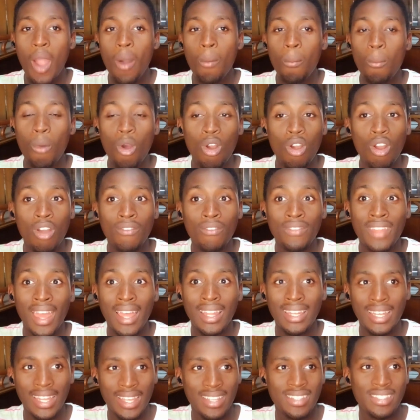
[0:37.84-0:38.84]
More on
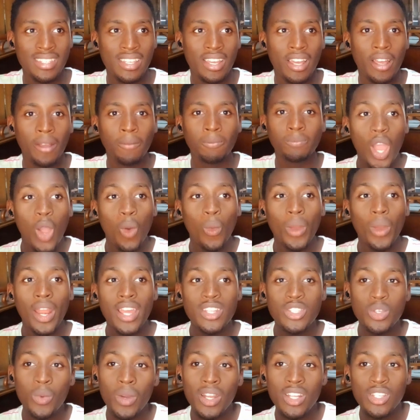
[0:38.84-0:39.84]
that later. What I
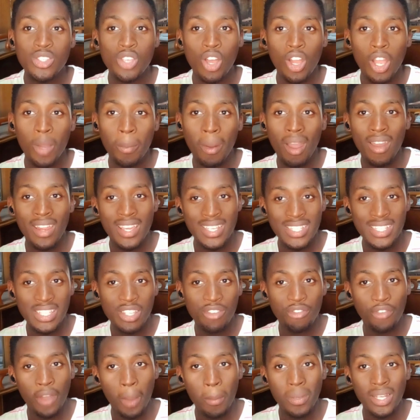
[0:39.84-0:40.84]
do want to talk about is
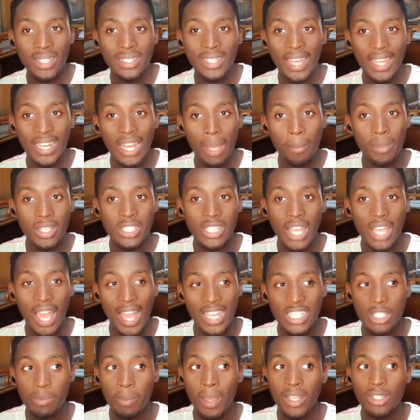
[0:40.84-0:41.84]
the family dynamics
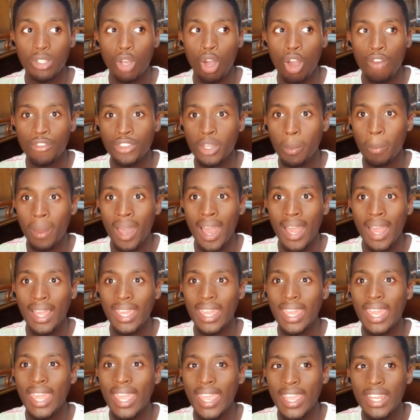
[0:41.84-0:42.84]
aspect of the pack
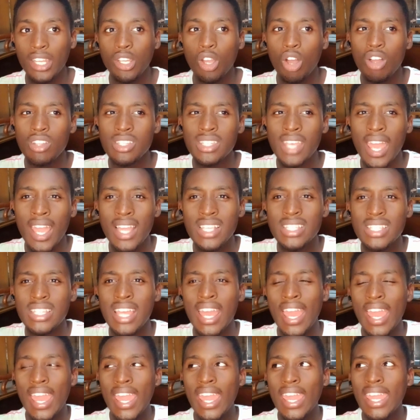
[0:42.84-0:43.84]
in context,
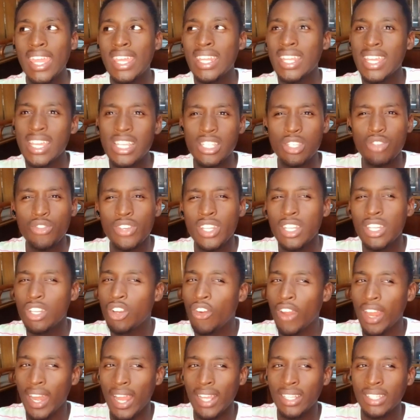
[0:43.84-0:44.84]
it is a really
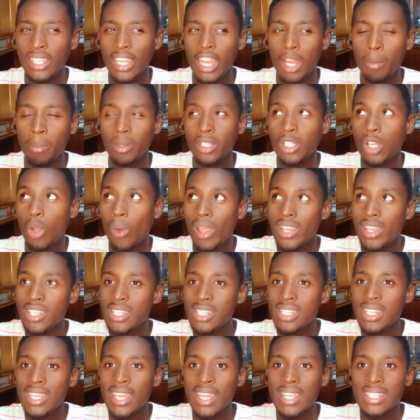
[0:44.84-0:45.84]
great idea, but the
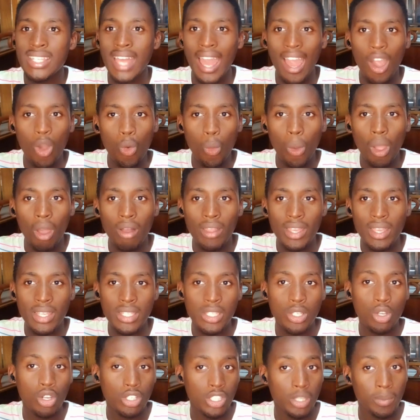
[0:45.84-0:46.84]
question is how well
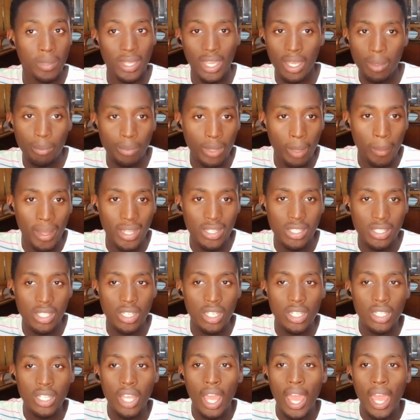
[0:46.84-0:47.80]
is it going to be implemented?